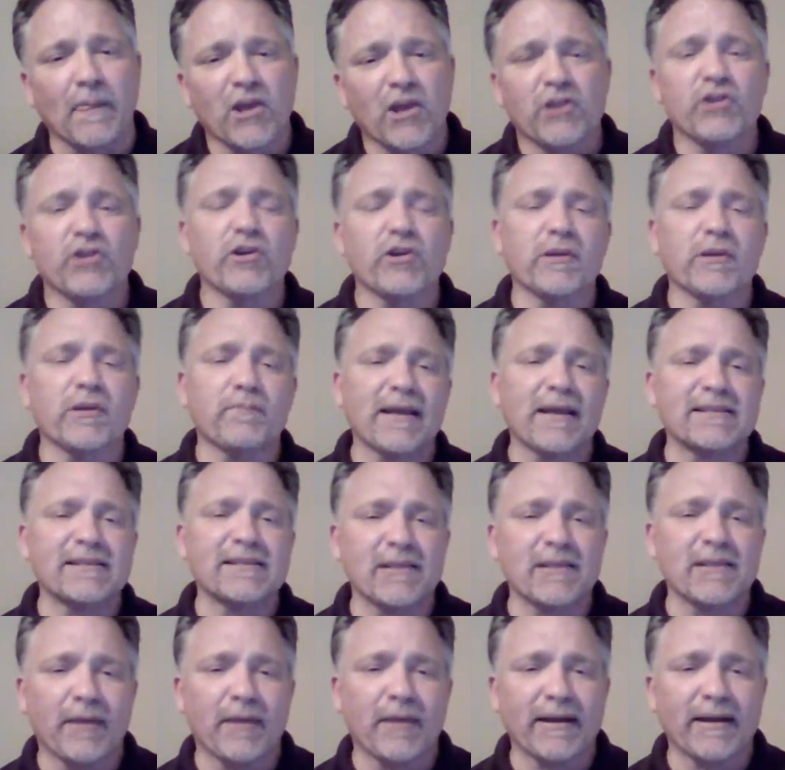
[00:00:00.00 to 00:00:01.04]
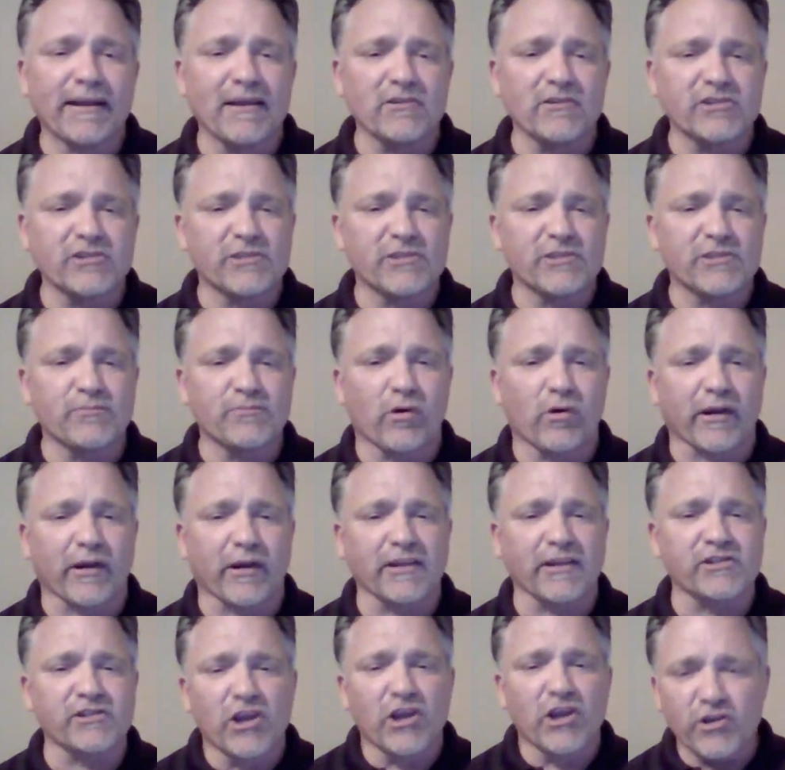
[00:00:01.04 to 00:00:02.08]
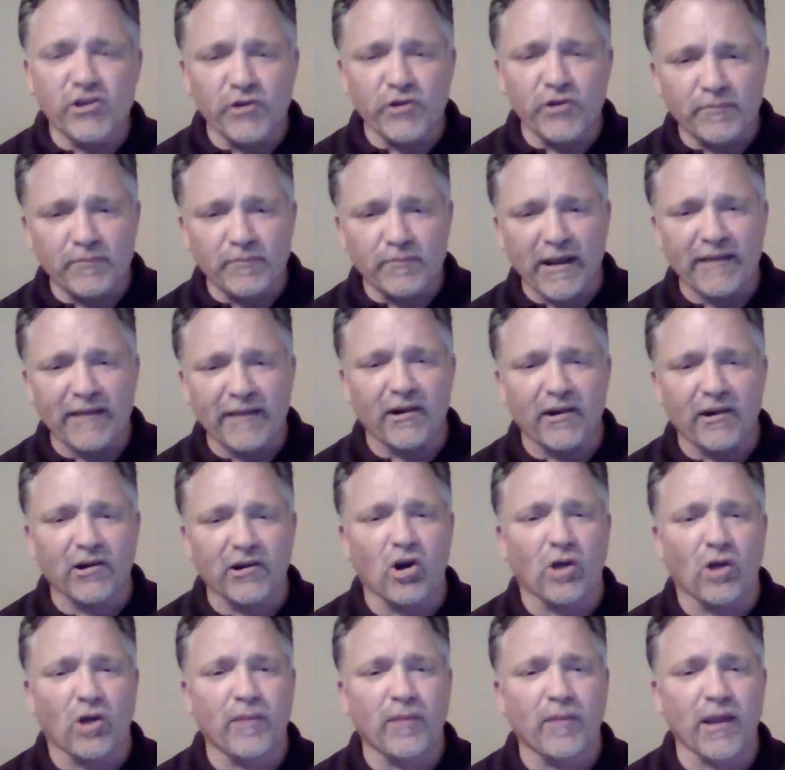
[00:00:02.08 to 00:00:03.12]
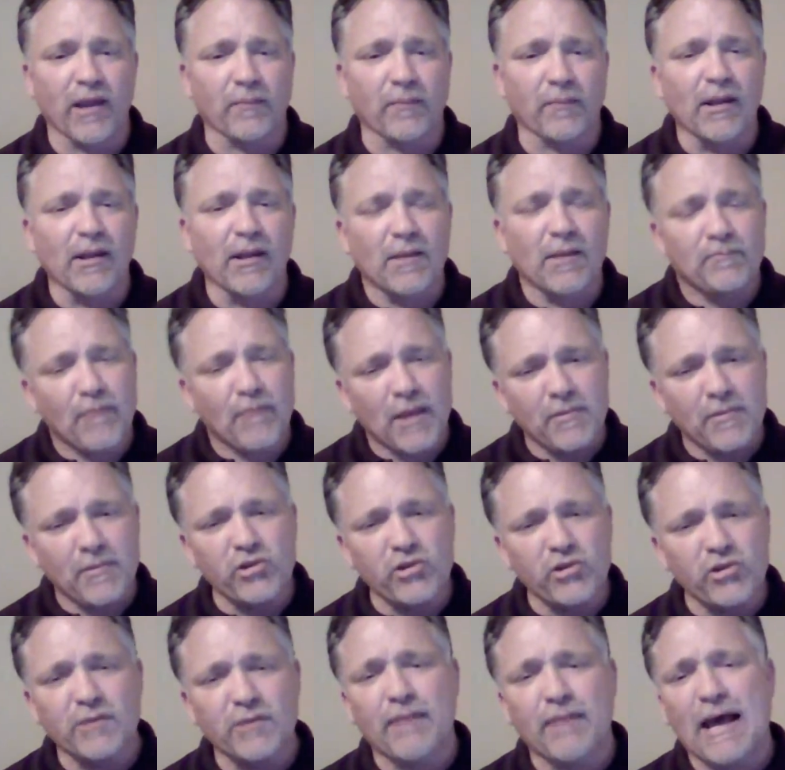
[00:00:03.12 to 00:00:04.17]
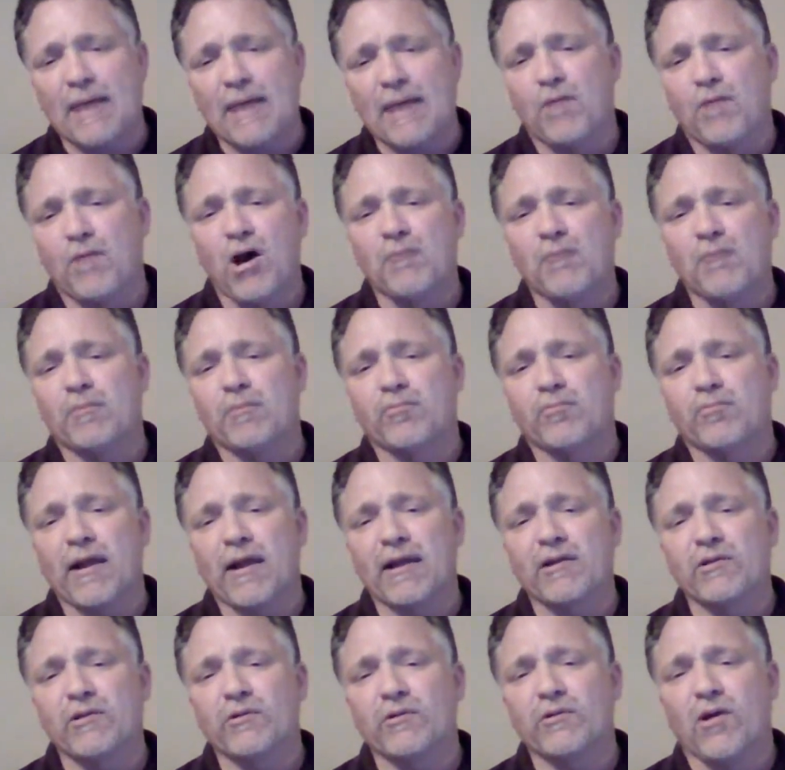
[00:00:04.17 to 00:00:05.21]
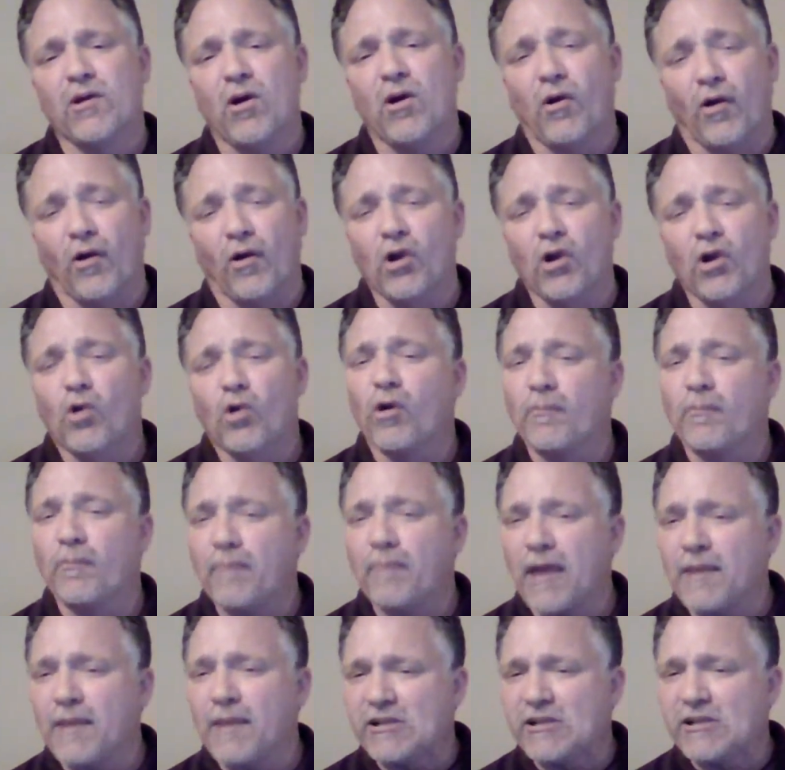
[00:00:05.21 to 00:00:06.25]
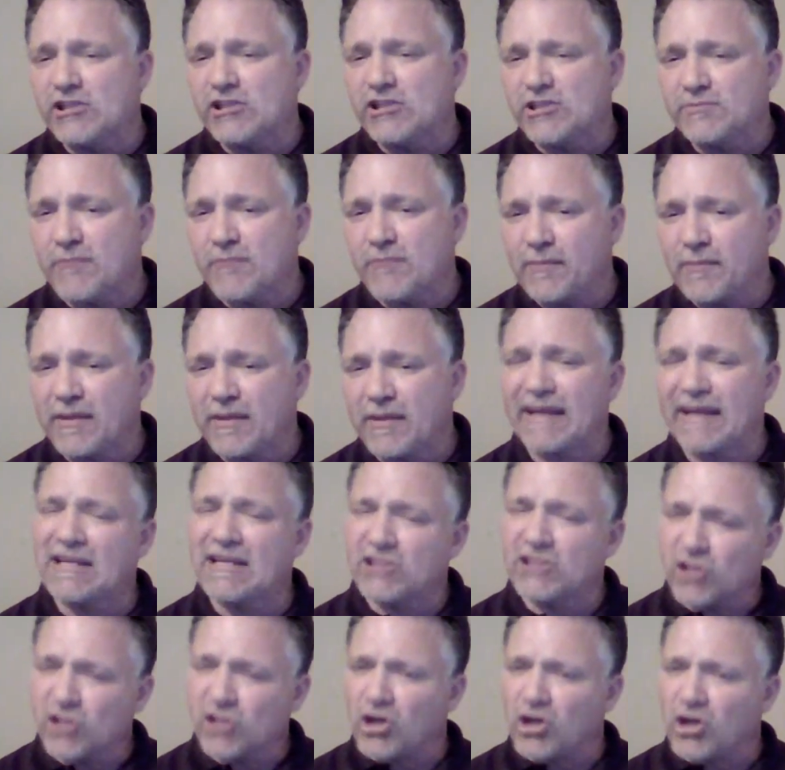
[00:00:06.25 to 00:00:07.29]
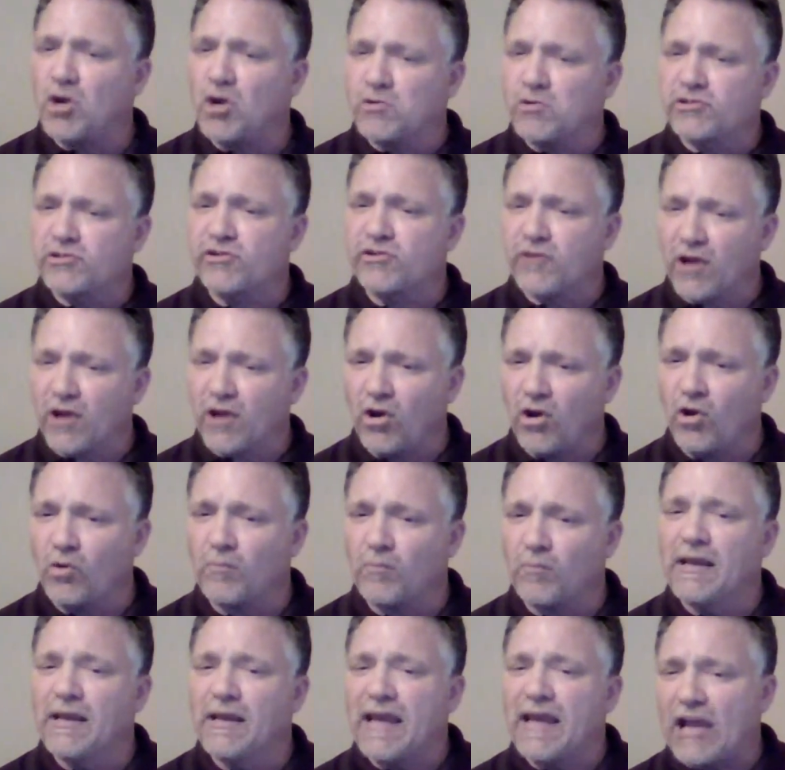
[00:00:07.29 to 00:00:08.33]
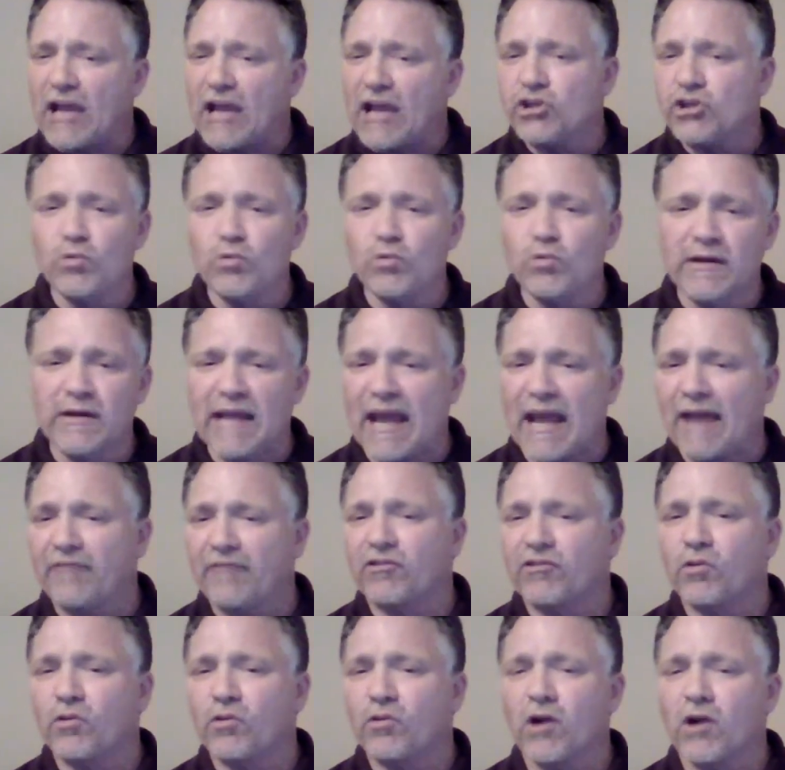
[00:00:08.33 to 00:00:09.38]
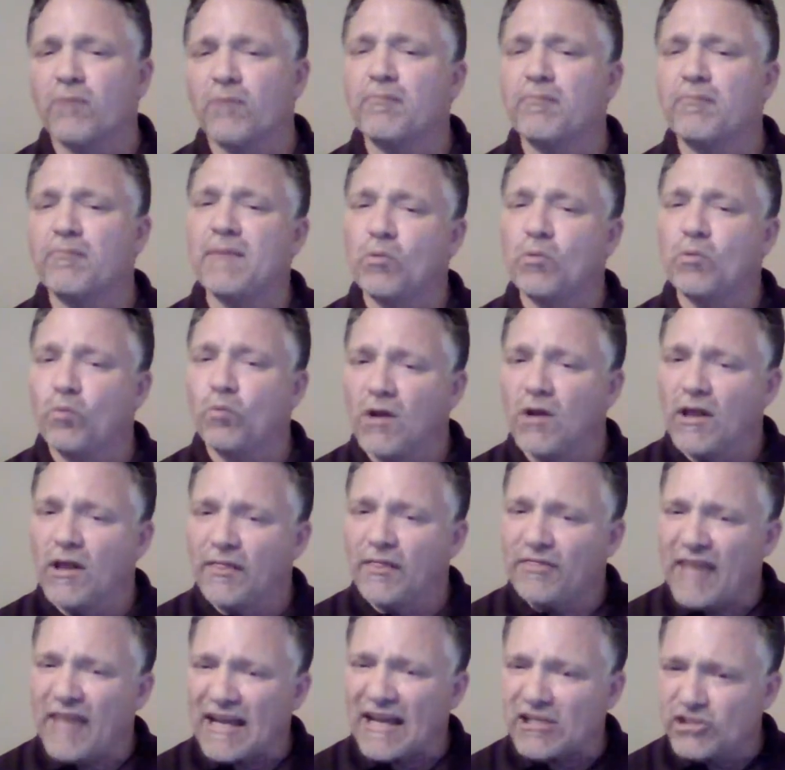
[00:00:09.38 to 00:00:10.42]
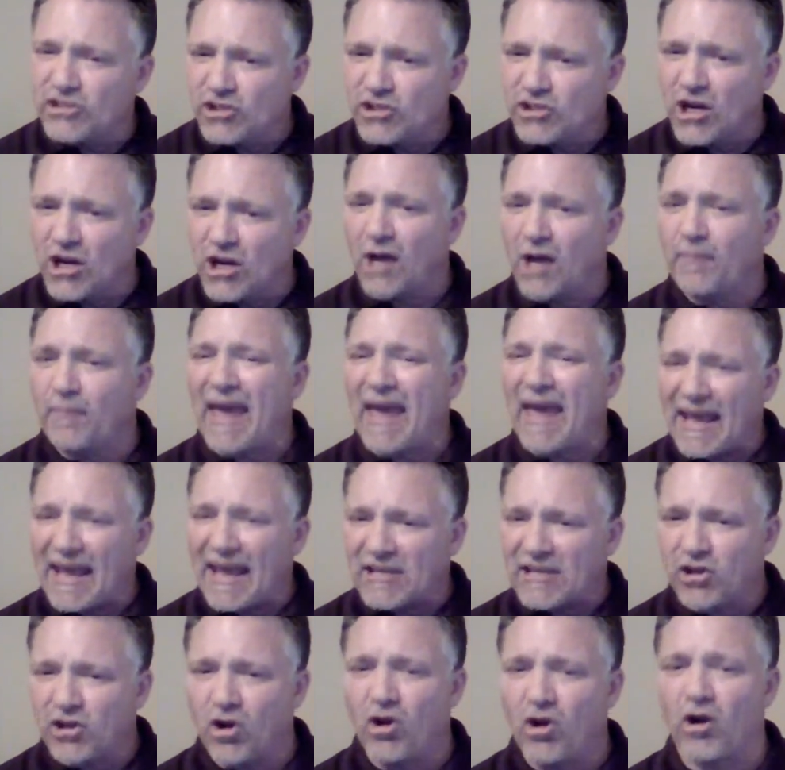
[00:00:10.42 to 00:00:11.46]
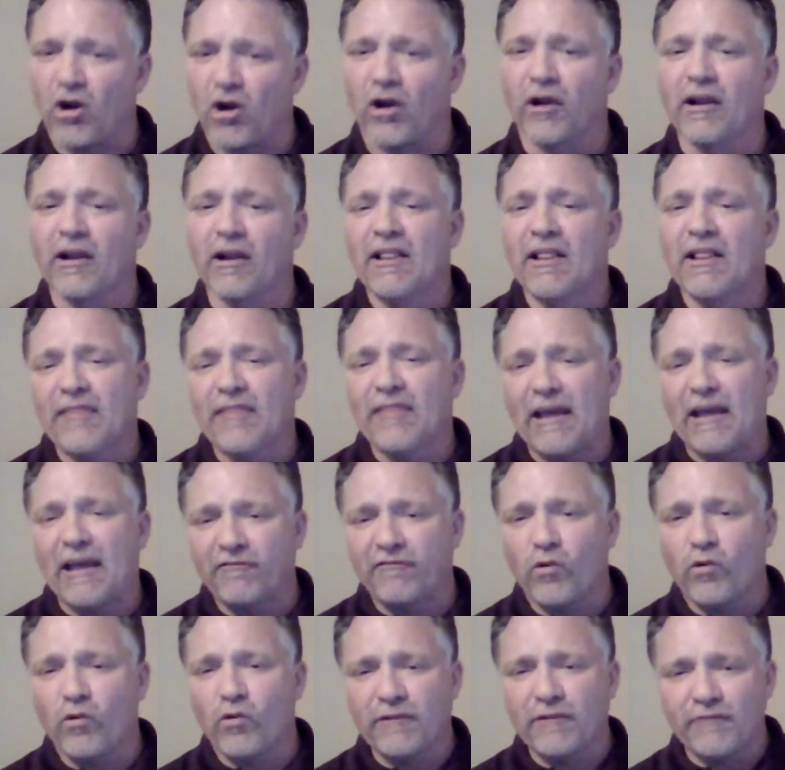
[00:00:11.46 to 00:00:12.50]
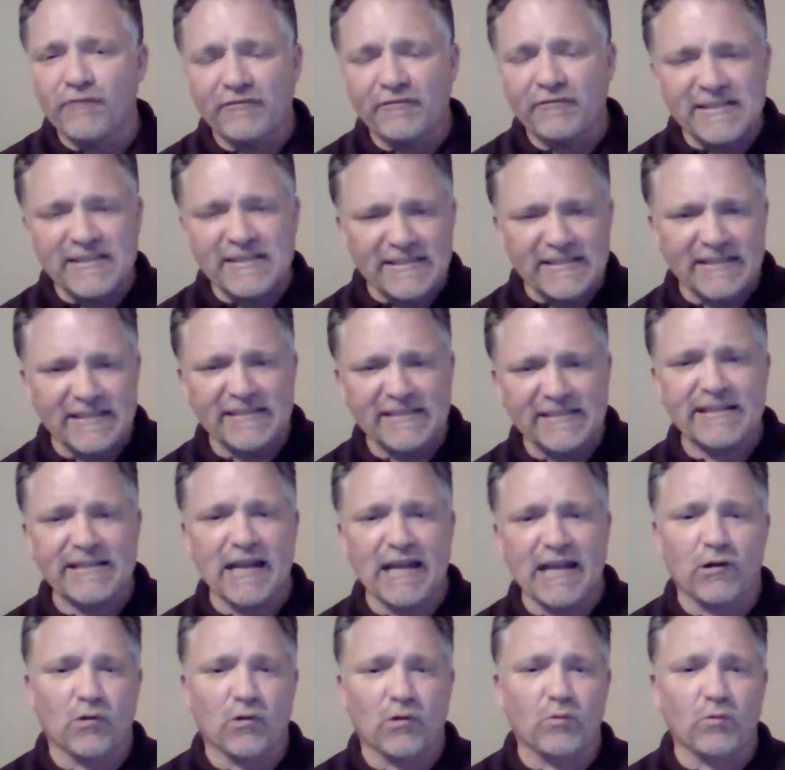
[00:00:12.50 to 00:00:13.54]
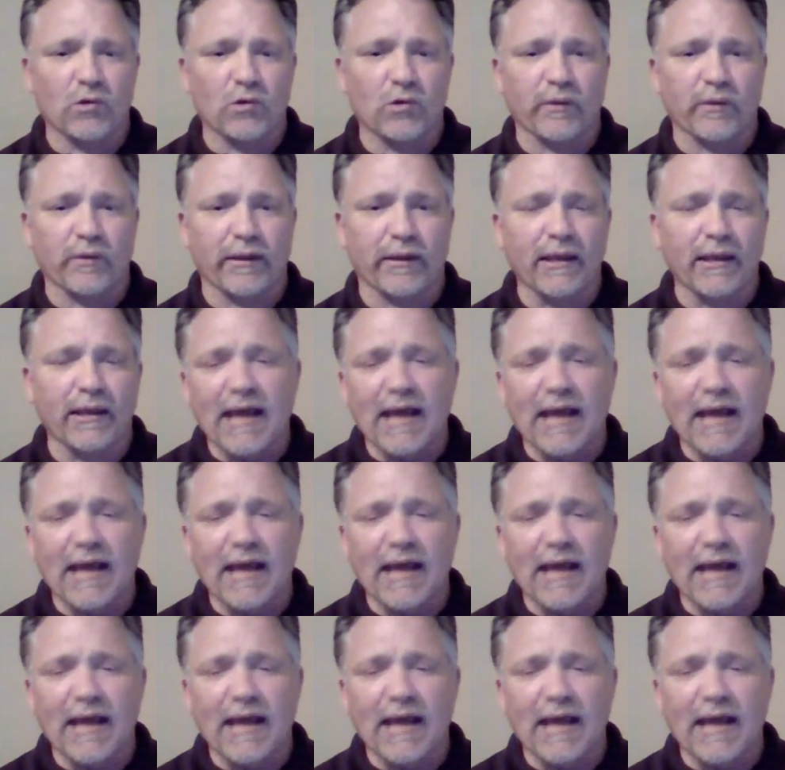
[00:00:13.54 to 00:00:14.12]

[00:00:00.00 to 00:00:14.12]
You could pay somebody else's mortgage. You could pay their car payment. Maybe you could buy mom a brand new car, or maybe just maybe it hits closer to home and you wouldn't have to work maybe that job as hard, that 40, 50, 60-hour work week.